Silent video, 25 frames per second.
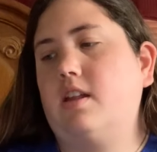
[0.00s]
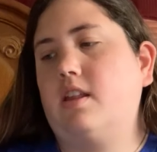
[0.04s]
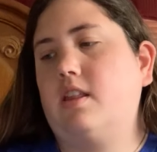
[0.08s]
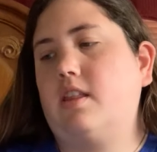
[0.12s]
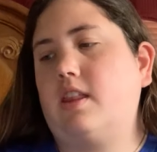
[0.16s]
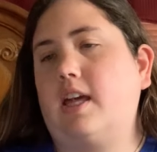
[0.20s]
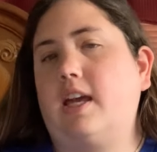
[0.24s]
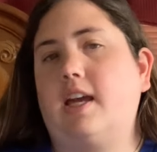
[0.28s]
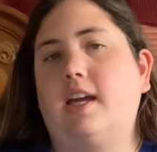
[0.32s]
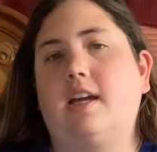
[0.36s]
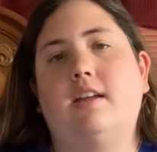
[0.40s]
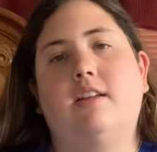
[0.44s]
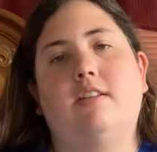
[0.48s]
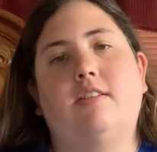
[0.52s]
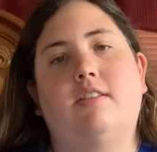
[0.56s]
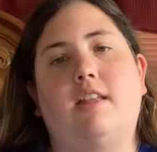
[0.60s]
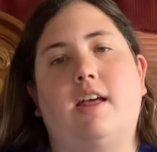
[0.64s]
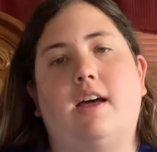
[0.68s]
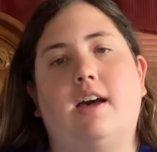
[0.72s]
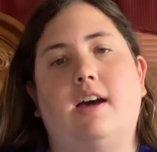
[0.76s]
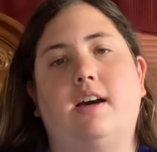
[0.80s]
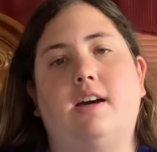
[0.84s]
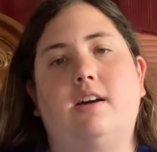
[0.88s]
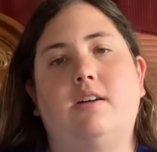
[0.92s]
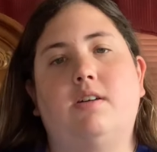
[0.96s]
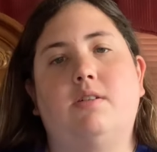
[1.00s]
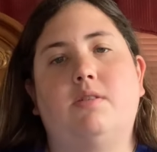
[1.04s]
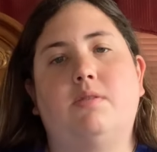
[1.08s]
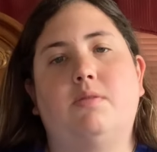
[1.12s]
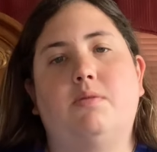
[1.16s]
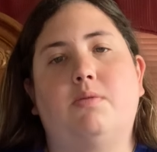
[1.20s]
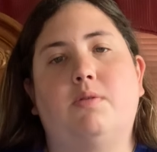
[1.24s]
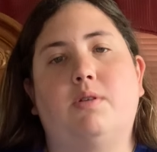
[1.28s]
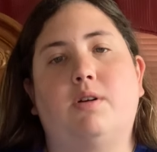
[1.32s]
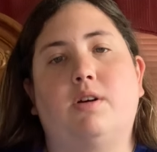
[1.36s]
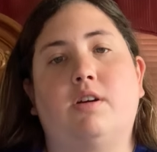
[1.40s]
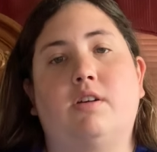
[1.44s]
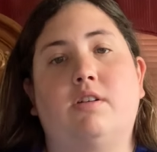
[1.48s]
things that
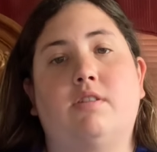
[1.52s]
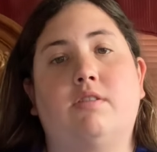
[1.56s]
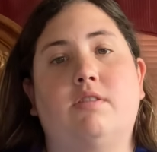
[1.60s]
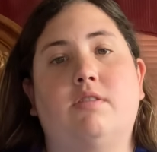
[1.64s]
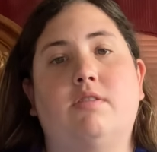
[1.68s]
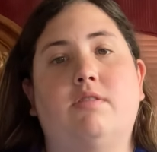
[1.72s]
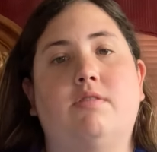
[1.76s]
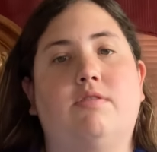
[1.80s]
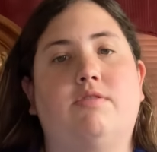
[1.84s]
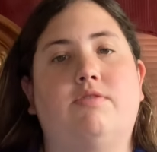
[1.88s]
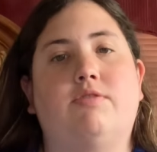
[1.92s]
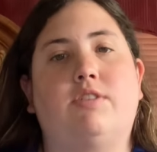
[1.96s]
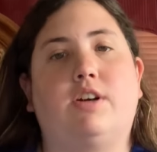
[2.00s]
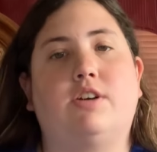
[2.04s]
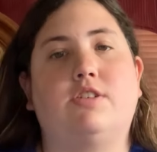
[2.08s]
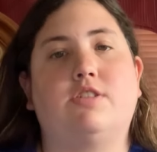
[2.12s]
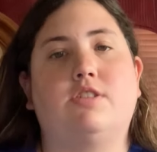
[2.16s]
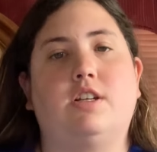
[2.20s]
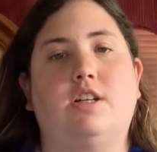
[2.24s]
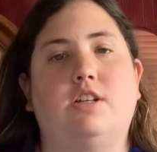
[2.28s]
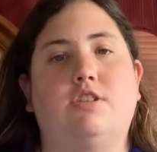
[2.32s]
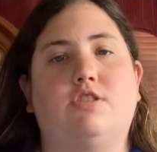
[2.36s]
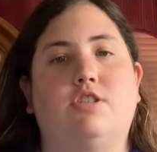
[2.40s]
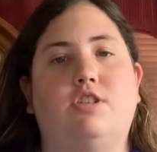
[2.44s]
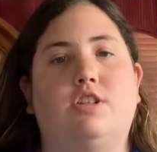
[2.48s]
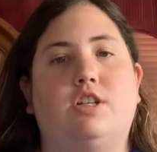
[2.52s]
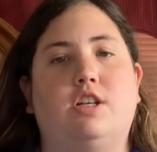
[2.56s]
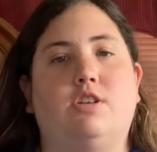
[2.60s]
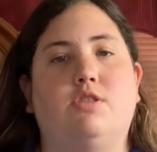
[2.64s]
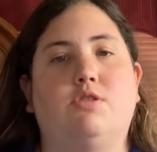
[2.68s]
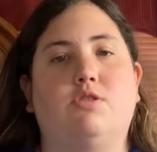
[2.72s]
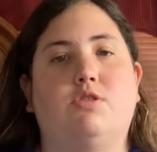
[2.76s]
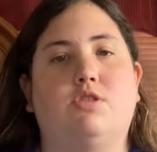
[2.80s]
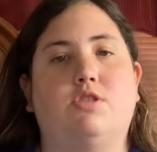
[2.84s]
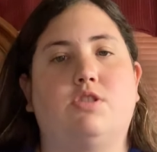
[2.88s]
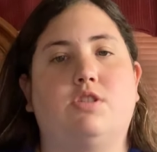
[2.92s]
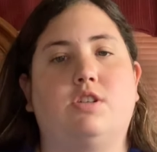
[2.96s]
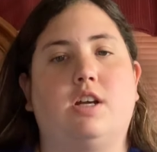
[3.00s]
were first
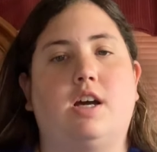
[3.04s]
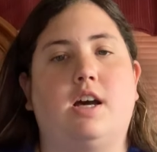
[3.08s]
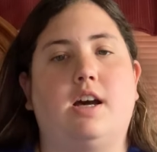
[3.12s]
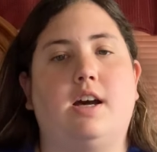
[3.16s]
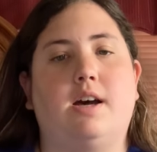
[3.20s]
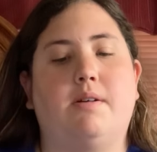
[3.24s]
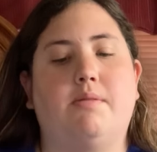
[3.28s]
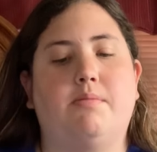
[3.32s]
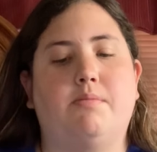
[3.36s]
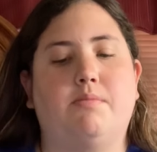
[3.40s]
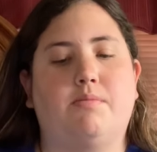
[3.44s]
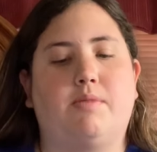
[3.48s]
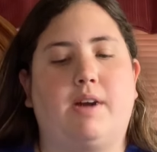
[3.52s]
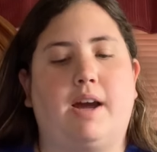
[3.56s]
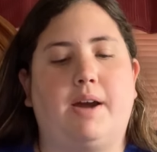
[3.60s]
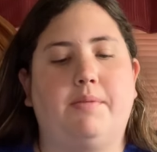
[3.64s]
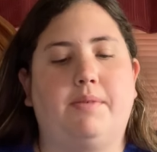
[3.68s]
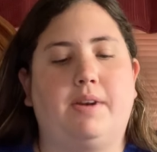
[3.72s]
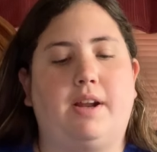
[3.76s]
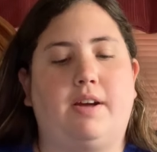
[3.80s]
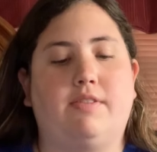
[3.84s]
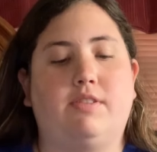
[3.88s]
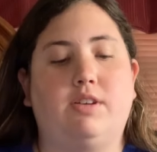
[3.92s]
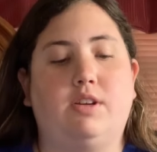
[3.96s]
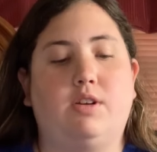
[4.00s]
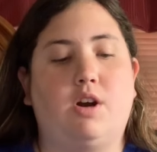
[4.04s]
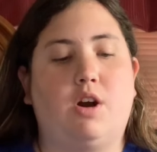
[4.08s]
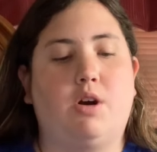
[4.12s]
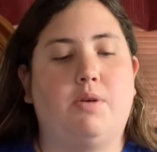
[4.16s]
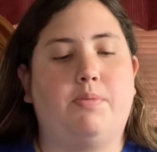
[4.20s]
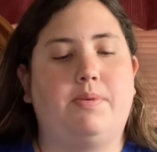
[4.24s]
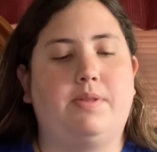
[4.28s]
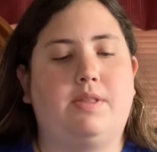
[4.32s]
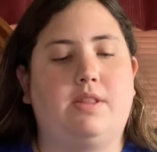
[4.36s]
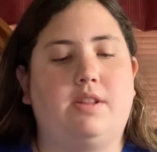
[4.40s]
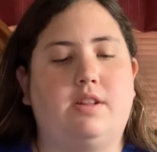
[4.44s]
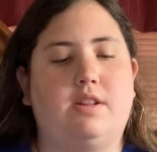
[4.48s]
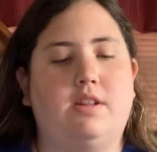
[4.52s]
introduced right whenever you
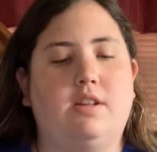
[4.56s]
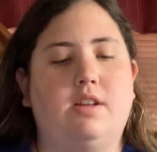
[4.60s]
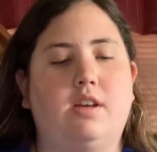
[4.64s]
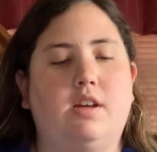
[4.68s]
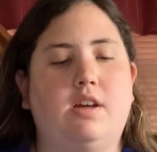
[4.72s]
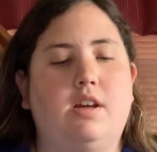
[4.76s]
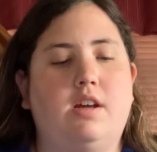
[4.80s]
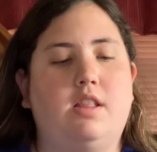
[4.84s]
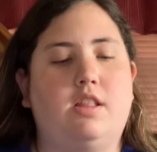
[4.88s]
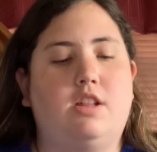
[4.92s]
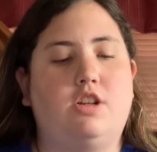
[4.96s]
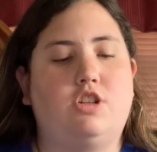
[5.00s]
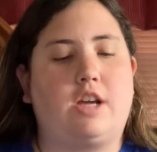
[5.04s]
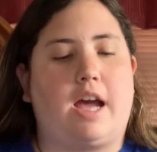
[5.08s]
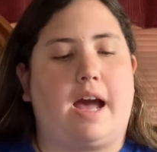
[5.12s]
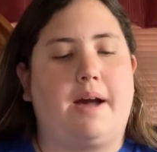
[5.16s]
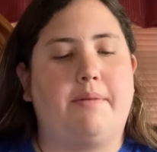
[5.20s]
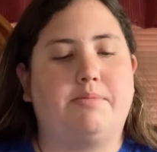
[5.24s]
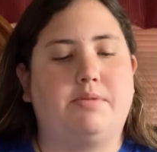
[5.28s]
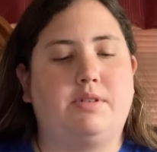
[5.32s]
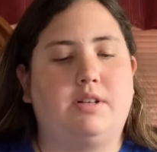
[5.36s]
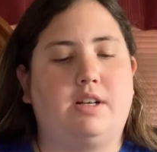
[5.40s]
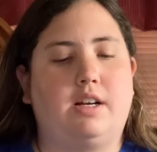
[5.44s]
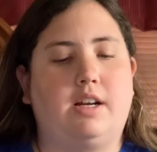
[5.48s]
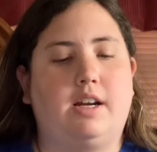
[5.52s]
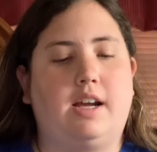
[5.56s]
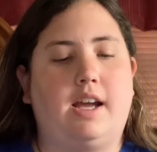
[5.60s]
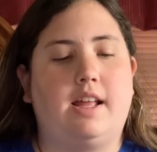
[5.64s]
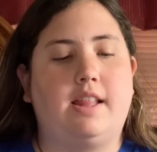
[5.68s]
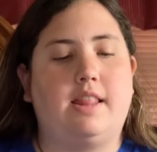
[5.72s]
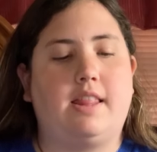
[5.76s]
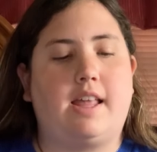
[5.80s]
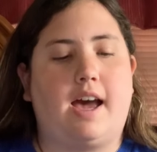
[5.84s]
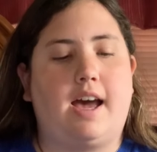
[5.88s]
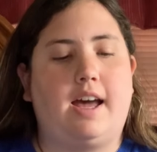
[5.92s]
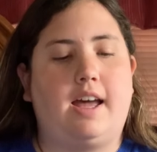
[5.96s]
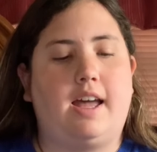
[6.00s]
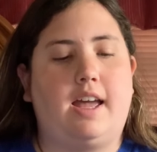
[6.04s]
open the chapter,
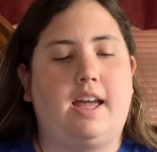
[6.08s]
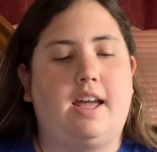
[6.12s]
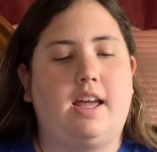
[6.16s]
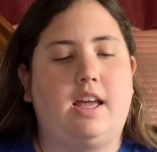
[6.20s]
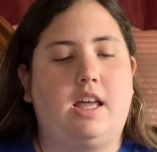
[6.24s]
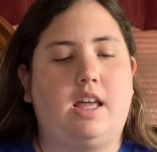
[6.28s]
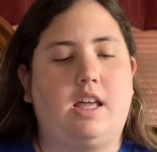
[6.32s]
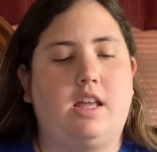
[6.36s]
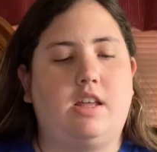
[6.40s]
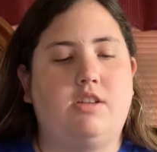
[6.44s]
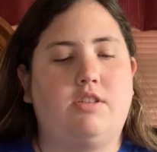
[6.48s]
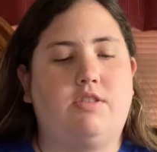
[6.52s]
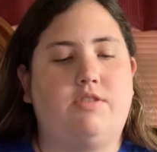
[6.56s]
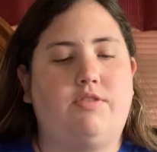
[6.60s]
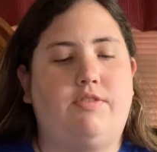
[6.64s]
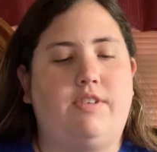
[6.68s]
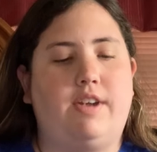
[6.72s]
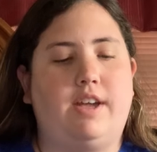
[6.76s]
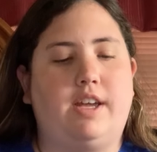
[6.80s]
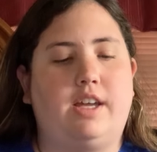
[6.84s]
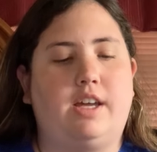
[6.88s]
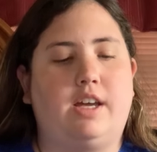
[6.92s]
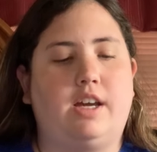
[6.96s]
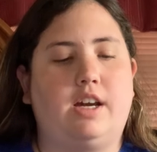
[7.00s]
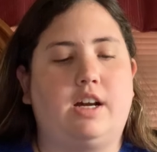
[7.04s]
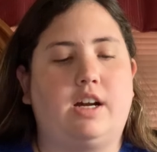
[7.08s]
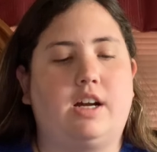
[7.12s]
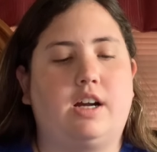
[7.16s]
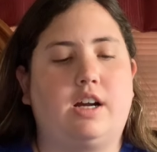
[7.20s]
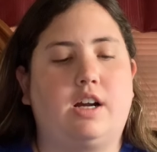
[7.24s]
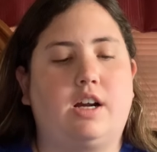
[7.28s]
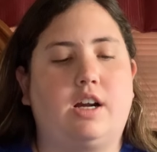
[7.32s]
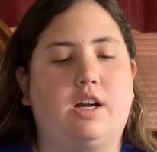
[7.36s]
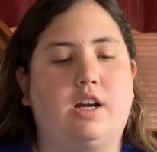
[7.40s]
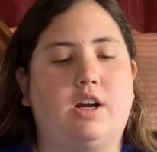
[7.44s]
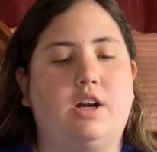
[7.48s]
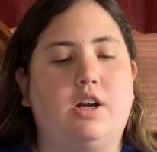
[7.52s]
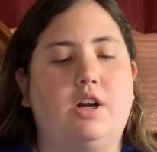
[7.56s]
and that is
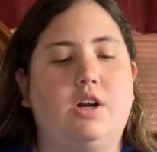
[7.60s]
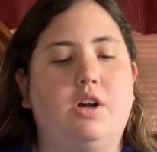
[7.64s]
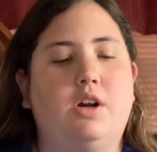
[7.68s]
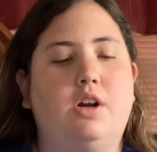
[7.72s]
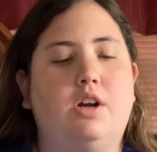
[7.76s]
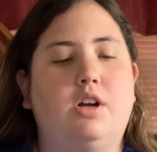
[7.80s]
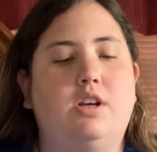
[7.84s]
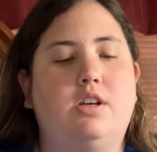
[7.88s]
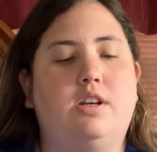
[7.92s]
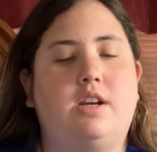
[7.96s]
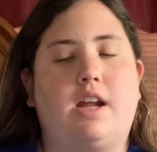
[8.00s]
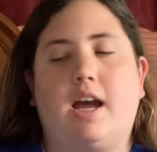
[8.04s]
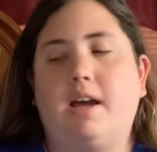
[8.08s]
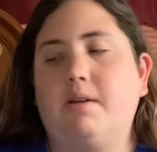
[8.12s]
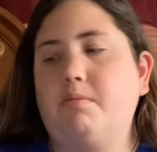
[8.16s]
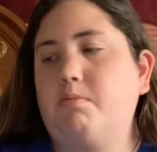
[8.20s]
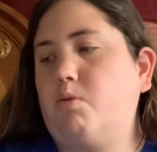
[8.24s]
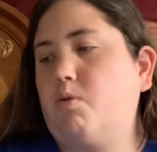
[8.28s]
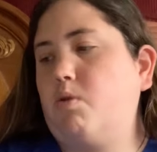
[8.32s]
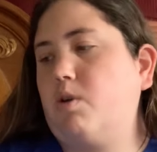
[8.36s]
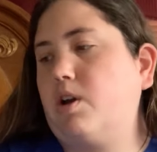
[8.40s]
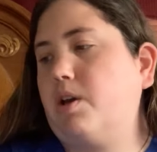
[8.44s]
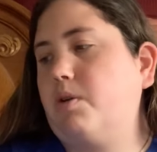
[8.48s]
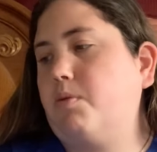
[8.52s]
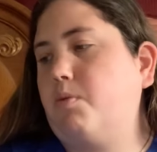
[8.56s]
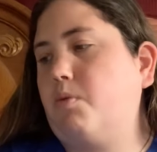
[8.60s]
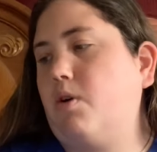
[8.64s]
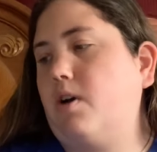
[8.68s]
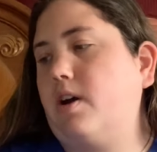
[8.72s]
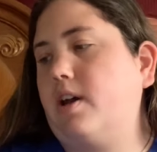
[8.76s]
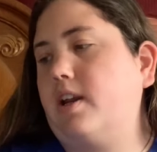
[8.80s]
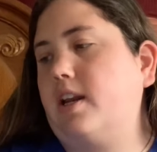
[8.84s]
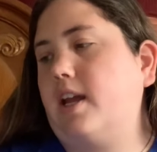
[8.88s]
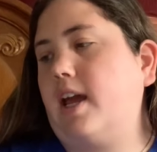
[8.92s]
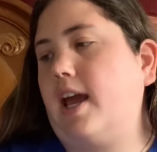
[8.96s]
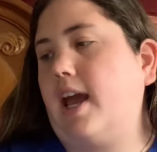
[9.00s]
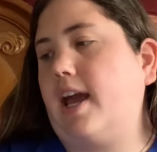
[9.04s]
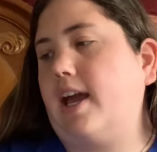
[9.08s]
figure
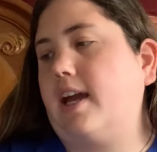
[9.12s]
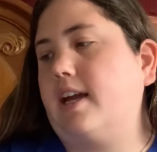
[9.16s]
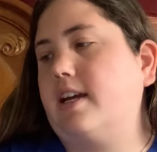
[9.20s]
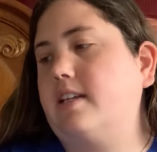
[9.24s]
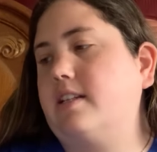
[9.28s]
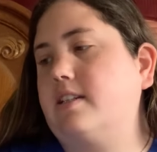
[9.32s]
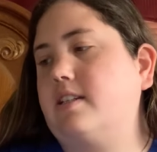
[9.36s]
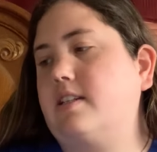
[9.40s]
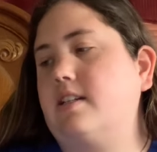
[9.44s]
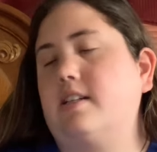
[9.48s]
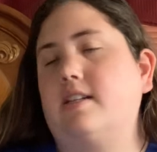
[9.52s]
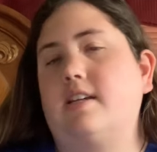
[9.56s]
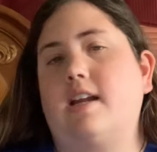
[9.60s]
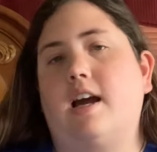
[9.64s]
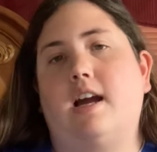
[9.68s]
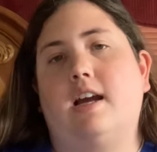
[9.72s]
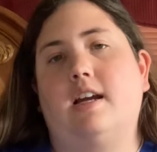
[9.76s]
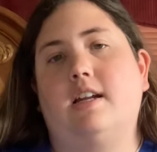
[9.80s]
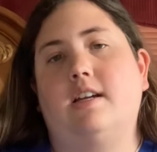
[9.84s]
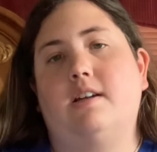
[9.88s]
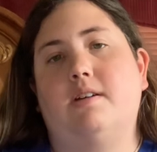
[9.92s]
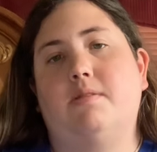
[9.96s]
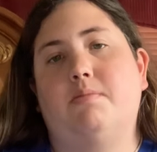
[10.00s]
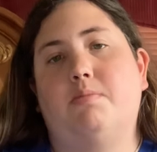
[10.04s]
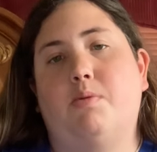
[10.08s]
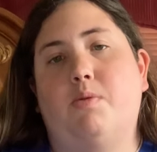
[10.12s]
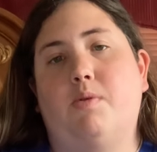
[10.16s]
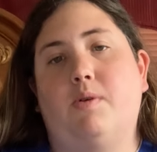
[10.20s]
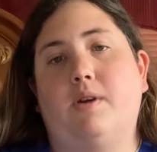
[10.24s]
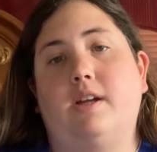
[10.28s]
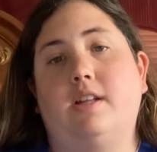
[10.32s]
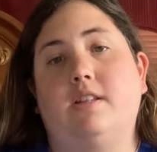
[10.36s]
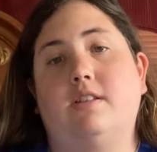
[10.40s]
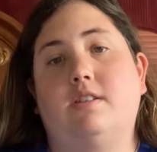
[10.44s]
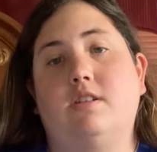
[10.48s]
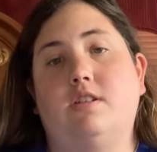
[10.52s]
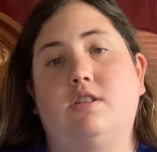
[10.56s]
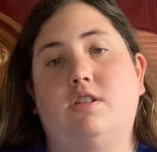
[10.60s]
9.1 and
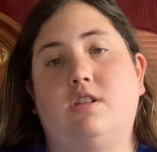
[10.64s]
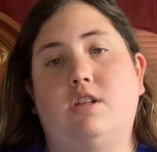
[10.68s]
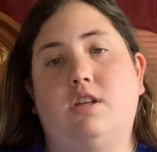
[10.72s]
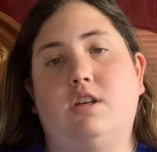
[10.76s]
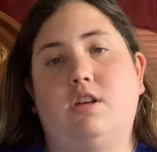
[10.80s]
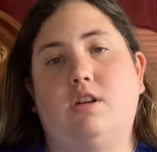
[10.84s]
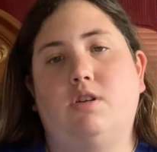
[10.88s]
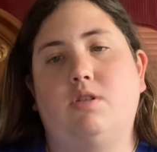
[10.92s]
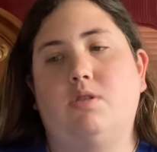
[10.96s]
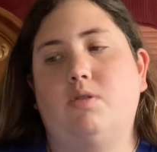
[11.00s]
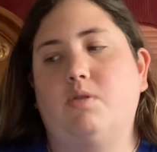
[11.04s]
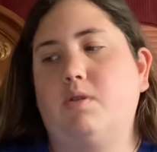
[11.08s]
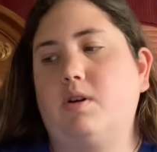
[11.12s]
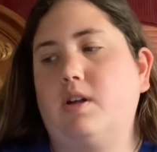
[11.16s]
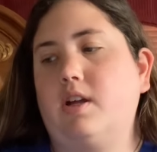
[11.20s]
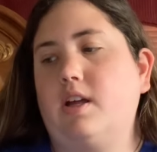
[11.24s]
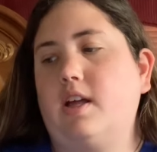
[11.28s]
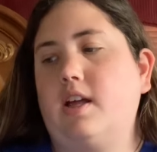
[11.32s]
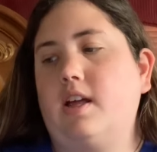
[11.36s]
9.2.